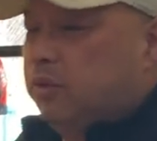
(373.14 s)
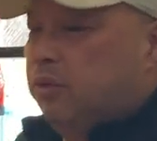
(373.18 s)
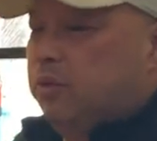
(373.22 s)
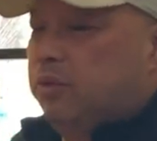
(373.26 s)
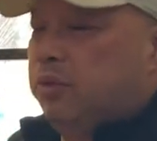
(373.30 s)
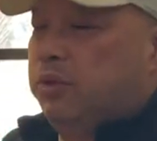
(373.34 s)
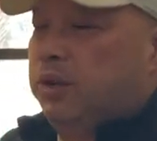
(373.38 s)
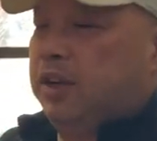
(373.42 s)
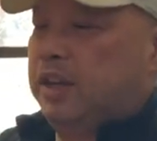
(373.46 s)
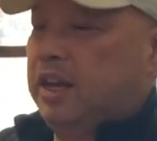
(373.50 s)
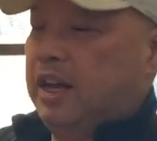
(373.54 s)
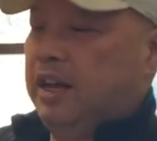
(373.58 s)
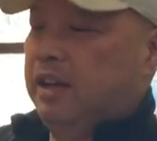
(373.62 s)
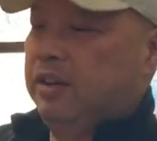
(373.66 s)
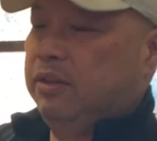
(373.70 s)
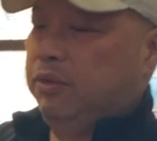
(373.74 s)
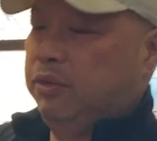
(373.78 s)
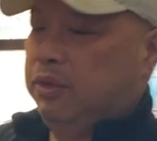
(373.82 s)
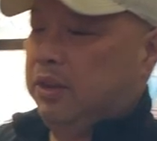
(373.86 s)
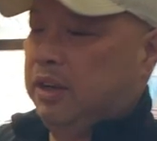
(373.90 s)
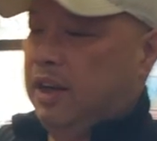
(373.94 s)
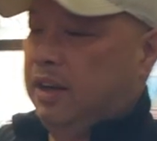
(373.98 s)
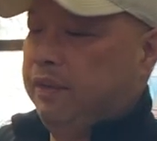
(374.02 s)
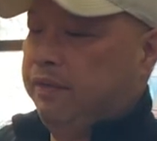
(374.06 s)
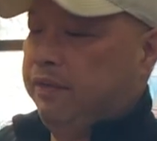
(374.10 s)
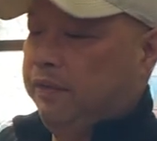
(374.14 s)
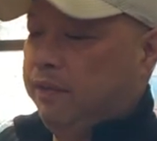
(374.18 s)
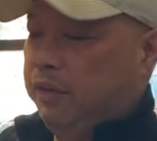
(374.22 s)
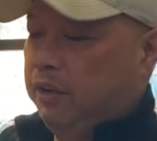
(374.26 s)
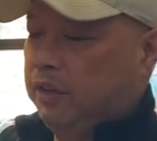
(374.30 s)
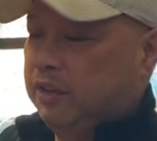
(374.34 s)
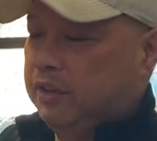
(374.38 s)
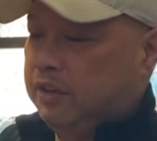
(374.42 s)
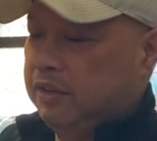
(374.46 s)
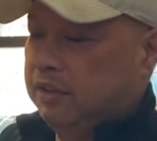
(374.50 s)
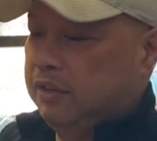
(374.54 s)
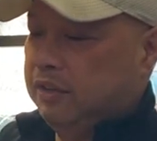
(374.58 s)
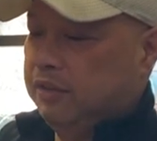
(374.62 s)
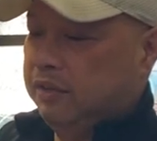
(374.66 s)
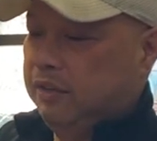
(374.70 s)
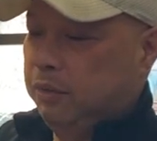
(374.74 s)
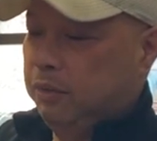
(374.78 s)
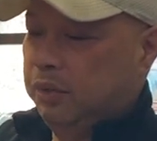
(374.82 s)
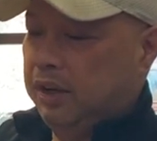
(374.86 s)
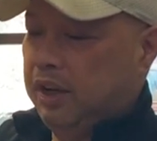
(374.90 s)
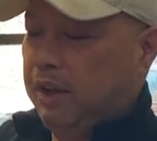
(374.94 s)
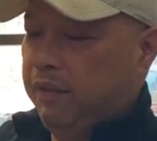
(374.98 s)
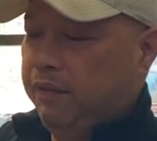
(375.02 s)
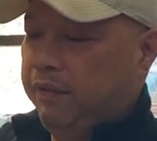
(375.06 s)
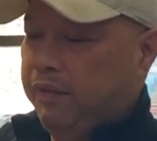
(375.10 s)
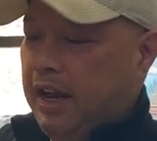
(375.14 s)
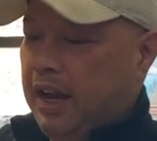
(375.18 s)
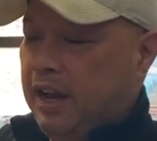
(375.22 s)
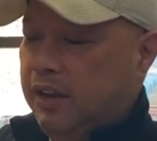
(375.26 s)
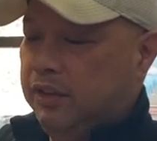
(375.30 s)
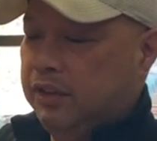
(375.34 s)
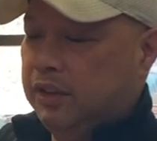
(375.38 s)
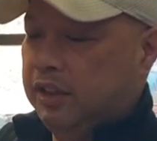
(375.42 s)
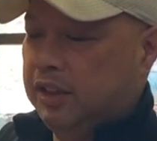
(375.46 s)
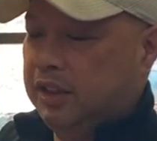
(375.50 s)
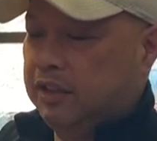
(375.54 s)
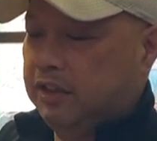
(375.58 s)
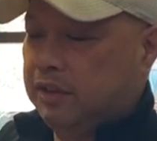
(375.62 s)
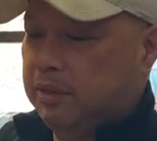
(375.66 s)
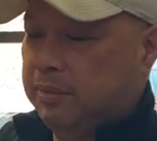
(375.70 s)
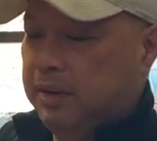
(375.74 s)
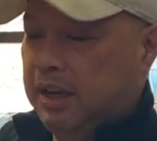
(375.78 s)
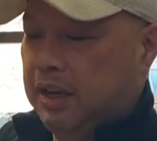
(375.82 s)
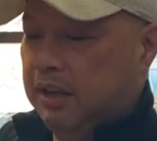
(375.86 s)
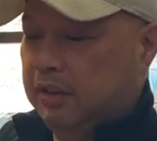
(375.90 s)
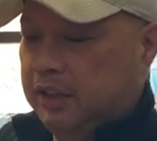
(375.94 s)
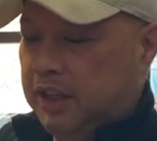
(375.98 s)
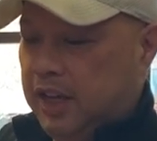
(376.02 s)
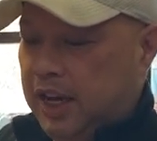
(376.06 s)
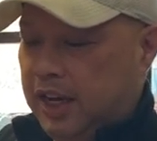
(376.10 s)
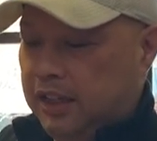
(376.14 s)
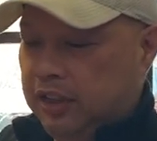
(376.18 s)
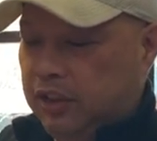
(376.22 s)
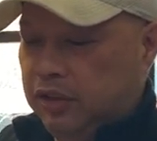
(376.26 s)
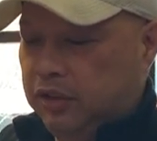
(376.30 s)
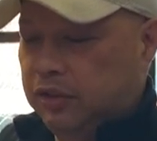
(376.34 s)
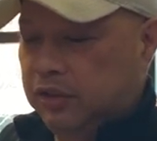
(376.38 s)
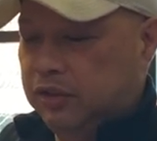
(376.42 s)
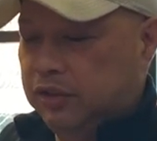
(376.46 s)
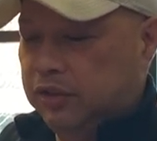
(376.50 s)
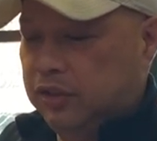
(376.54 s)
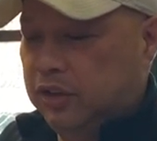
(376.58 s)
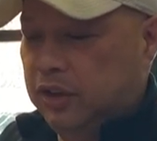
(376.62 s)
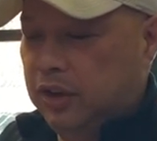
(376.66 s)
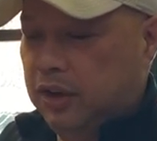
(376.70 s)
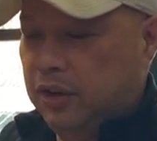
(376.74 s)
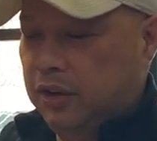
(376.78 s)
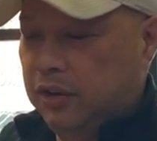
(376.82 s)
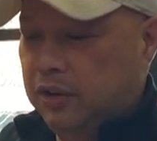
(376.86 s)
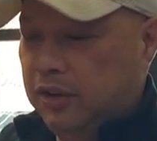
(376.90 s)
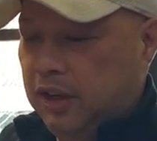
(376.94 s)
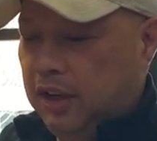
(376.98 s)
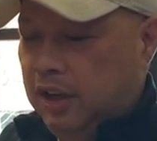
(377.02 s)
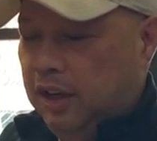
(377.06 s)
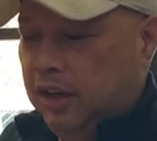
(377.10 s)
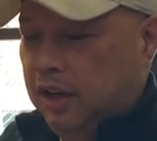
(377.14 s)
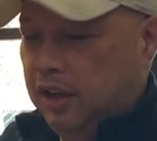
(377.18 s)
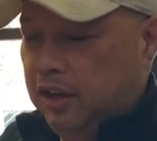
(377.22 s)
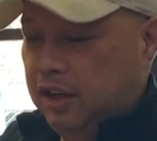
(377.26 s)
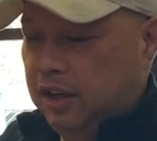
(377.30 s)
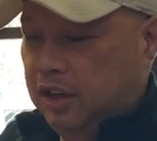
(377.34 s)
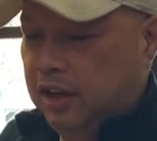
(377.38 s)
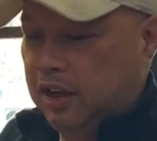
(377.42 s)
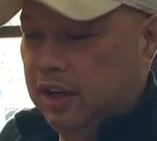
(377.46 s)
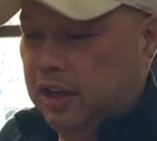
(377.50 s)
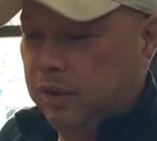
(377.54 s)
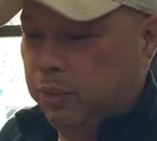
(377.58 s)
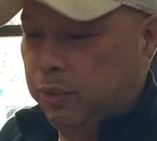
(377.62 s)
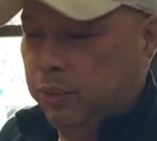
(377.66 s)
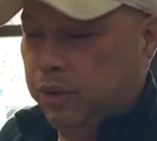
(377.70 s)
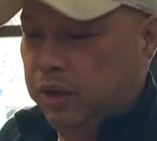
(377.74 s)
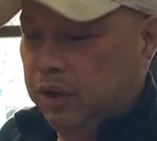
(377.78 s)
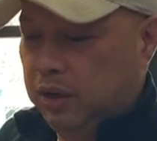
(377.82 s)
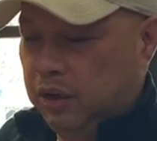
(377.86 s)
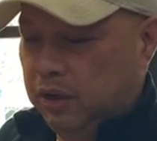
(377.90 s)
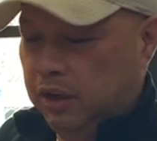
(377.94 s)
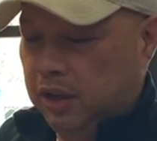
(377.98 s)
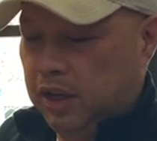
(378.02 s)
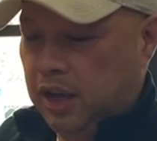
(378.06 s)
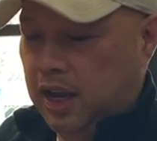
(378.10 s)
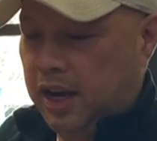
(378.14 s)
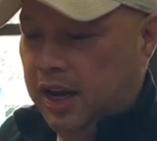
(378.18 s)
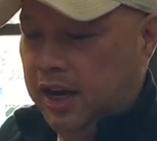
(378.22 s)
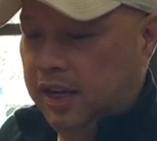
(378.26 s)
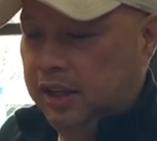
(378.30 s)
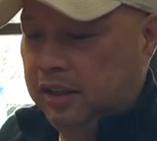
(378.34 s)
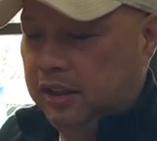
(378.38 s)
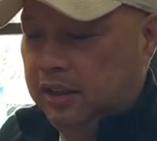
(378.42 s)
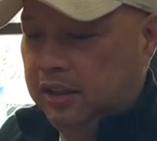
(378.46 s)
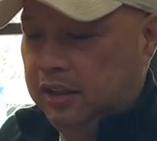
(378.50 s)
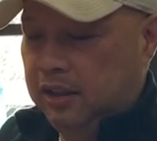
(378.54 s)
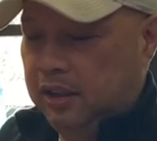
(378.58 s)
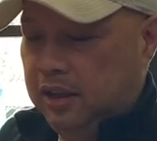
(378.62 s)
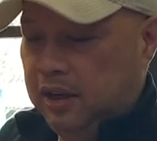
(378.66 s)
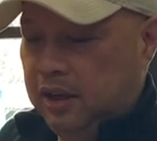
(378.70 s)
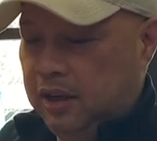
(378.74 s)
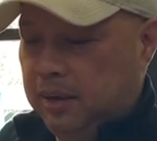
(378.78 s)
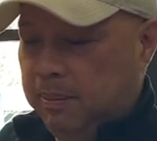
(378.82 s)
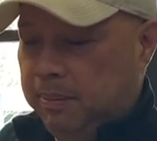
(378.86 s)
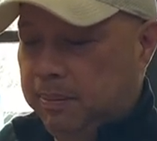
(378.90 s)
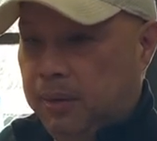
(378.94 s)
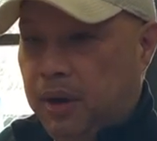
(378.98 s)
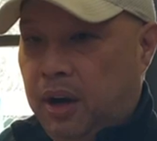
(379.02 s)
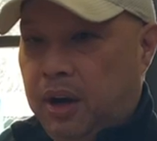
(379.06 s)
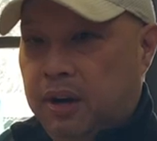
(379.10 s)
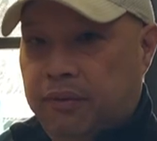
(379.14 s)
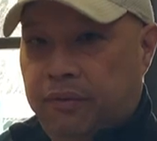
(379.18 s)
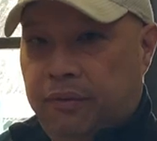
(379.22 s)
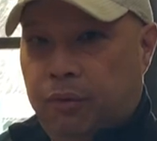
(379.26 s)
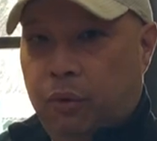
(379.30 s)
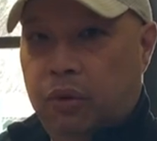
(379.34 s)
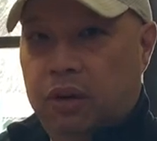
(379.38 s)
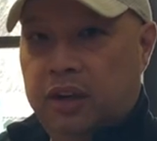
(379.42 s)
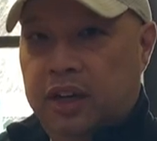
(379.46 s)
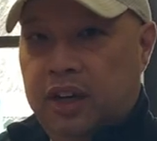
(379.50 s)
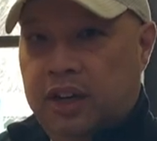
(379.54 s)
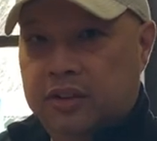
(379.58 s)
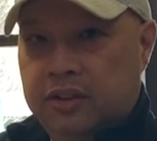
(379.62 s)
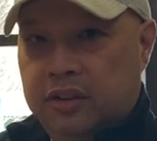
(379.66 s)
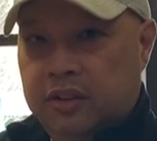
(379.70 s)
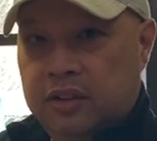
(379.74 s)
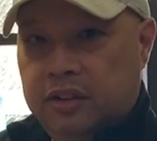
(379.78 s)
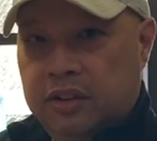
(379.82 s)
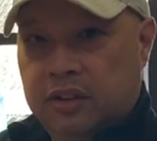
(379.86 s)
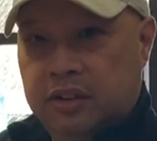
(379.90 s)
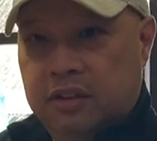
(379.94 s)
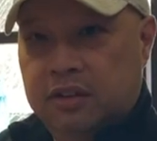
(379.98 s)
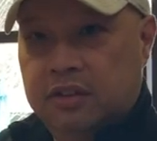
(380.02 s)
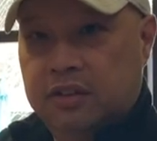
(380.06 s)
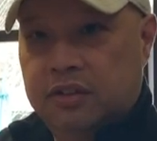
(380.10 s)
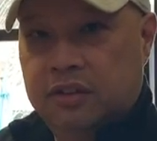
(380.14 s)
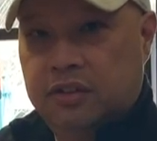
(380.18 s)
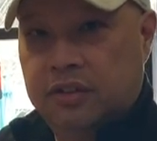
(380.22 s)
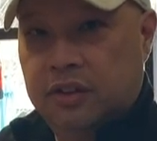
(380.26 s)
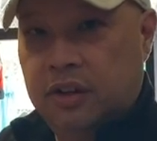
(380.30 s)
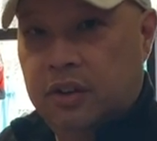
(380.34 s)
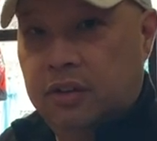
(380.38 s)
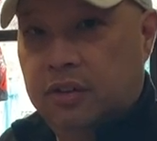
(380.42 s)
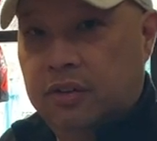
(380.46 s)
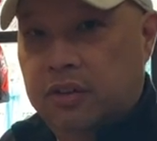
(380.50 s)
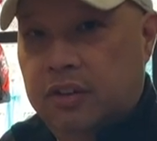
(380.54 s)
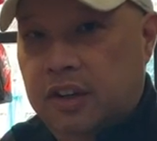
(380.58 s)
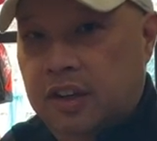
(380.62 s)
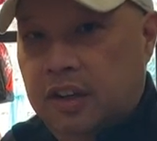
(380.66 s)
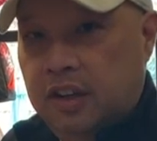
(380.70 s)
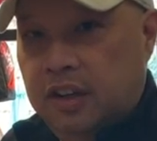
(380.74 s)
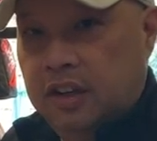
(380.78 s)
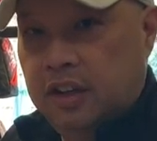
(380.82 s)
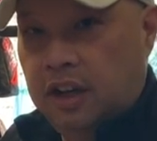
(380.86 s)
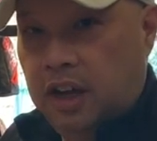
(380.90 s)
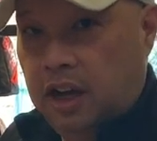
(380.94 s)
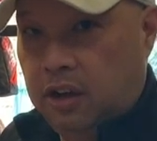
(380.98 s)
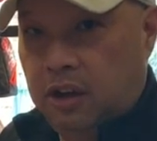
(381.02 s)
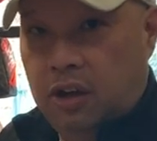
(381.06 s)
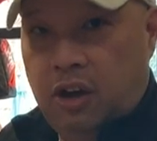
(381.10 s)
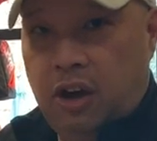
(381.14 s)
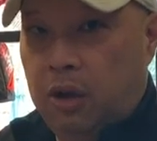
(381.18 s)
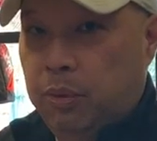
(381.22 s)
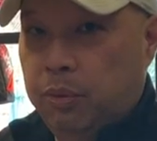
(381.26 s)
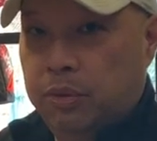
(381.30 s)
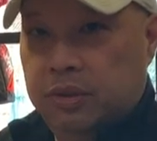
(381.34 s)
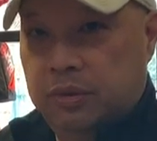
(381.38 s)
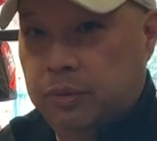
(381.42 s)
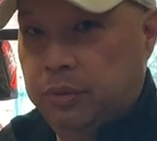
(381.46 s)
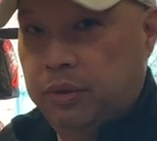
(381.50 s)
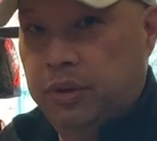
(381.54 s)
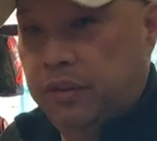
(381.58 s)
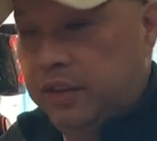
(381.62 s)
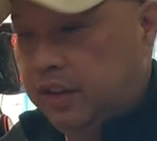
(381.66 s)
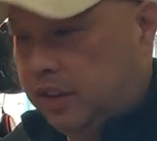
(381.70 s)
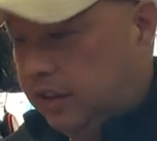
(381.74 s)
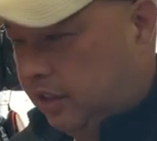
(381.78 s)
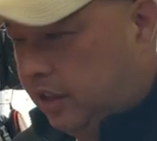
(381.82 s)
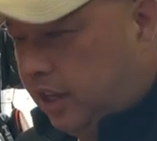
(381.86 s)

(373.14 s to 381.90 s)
When I found these about 10 years ago, I went online and bought 4 dozen, so I'll always wear these